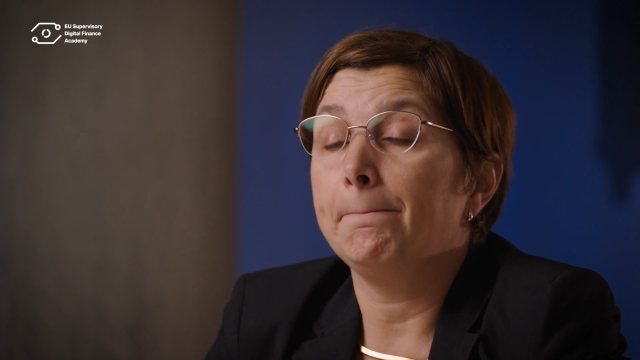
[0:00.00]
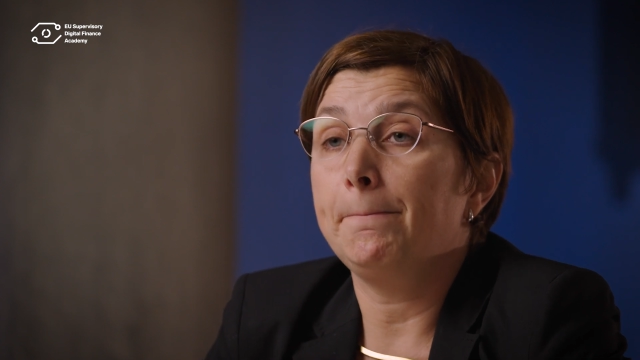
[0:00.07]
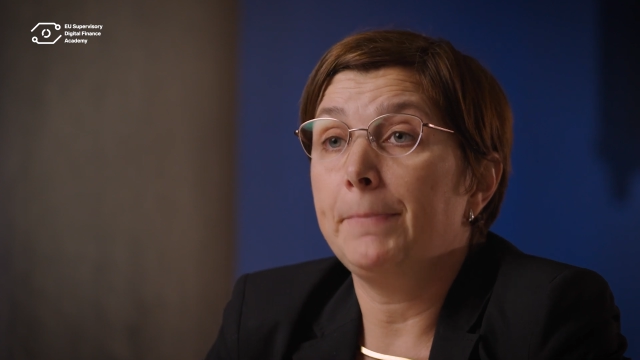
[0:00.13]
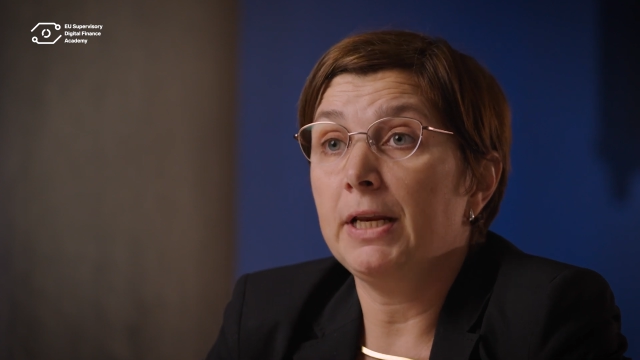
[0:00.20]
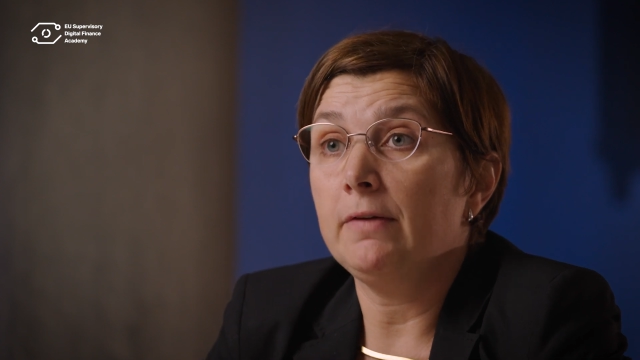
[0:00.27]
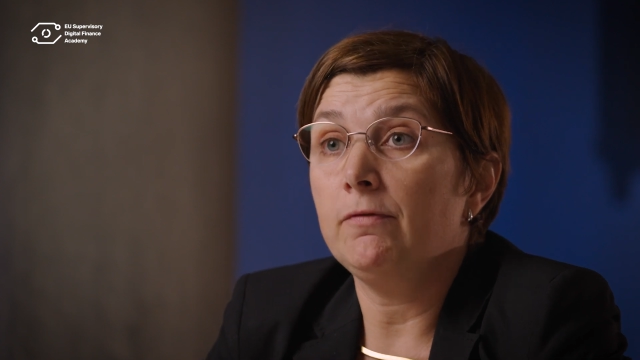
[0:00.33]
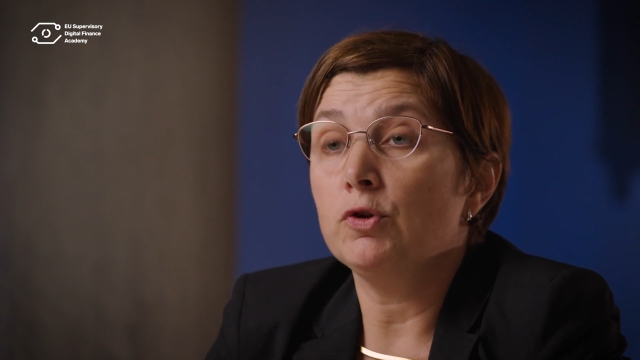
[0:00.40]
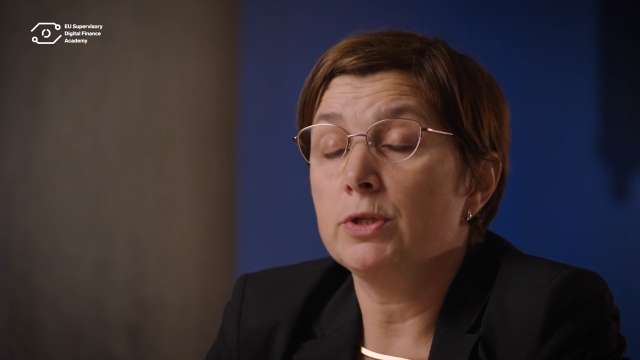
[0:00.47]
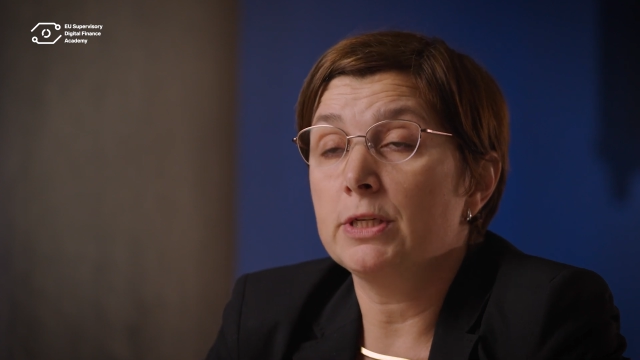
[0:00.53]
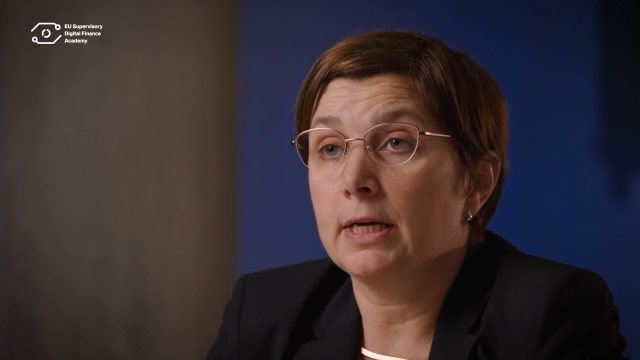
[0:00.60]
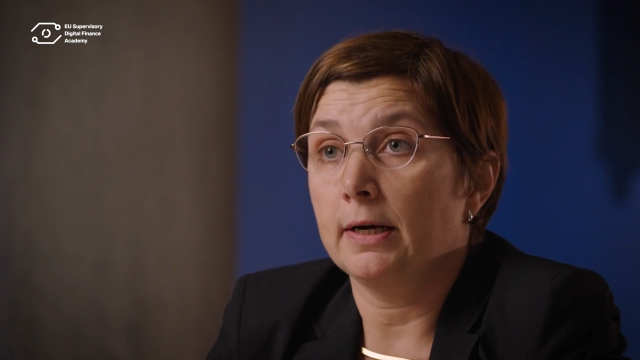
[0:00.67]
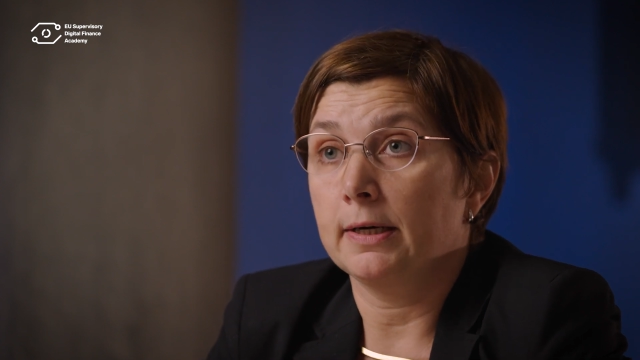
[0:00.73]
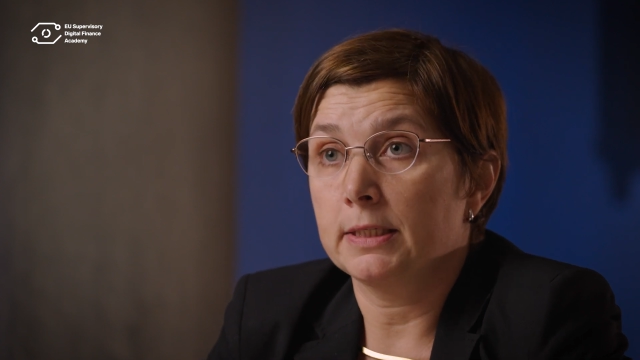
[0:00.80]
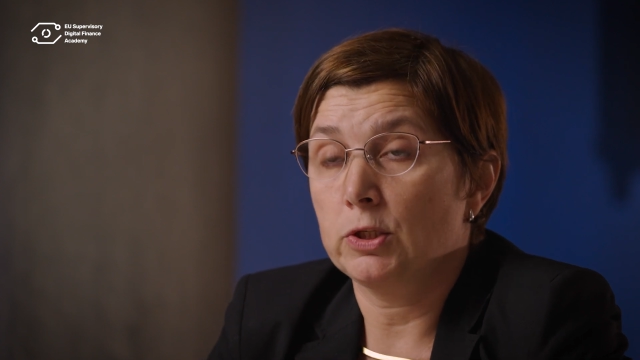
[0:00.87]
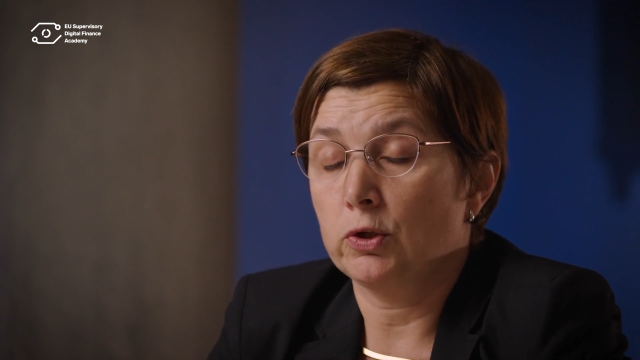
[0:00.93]
previous
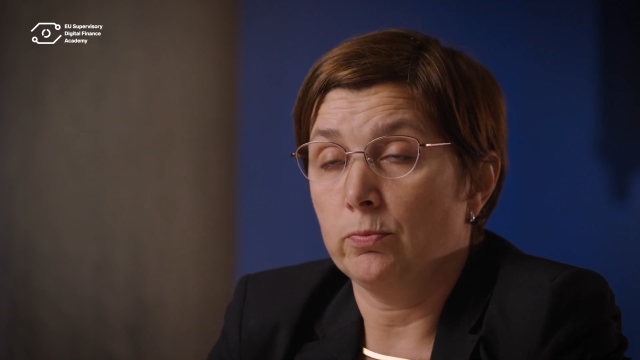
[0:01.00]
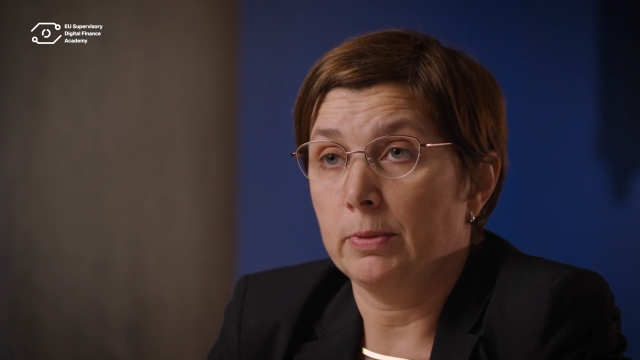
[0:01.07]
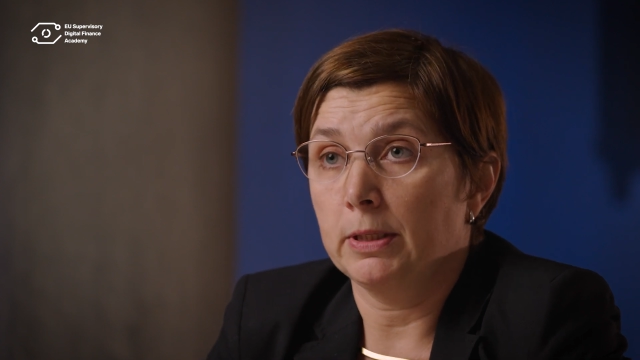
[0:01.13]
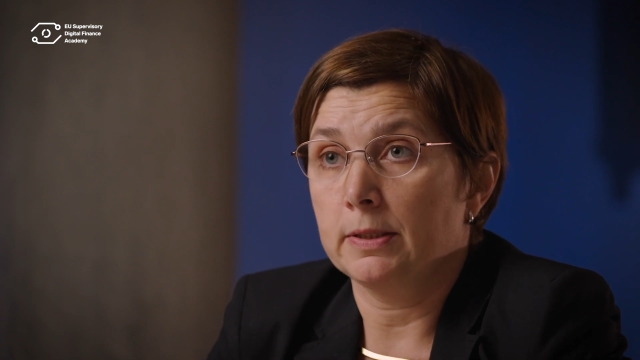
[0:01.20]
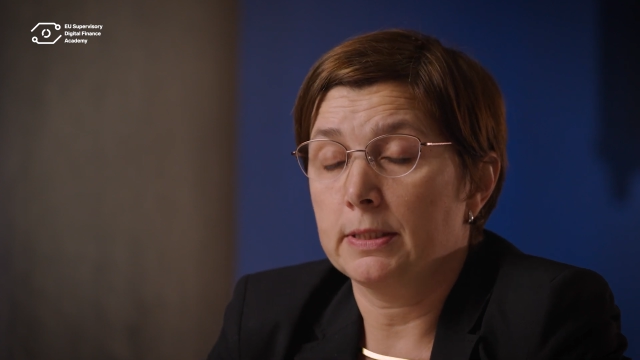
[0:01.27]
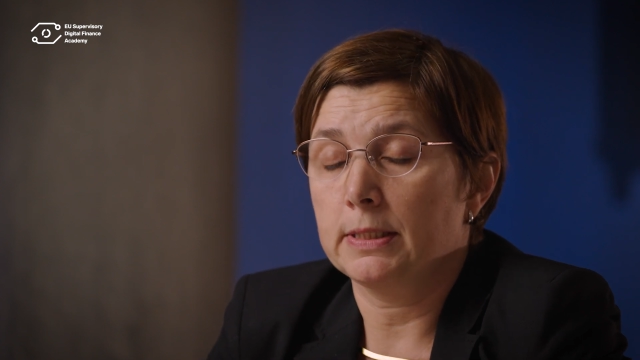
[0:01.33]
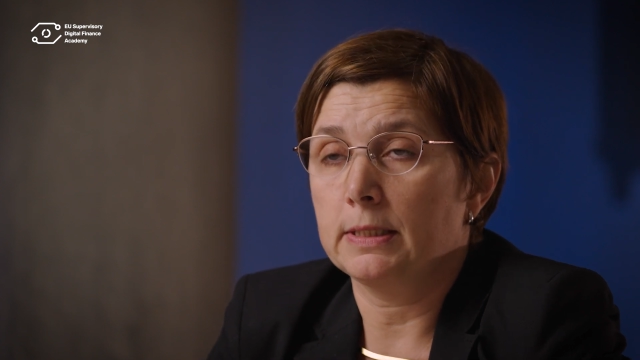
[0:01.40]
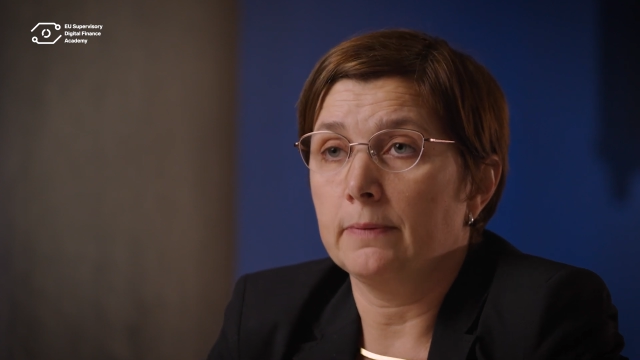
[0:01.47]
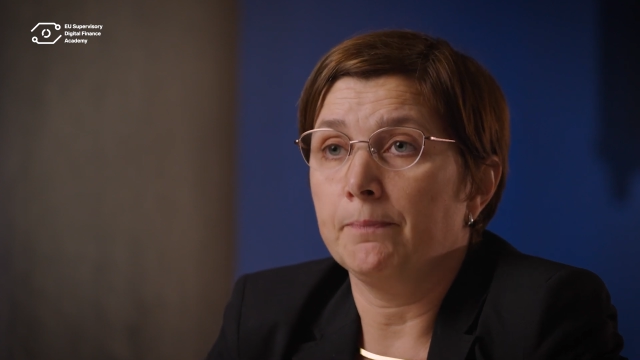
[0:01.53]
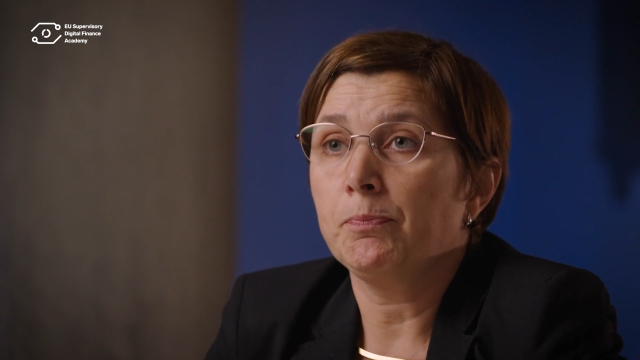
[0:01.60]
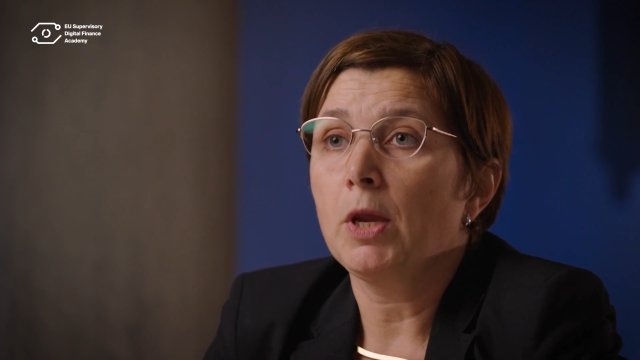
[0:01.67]
customers.